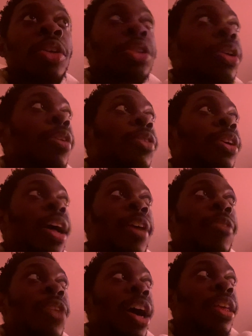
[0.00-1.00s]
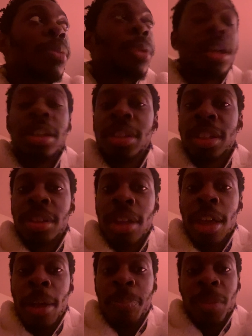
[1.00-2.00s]
So if you're not a violent person,
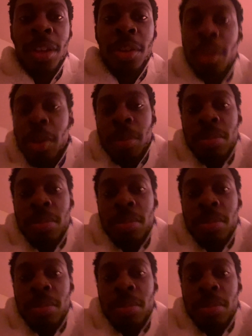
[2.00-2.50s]
you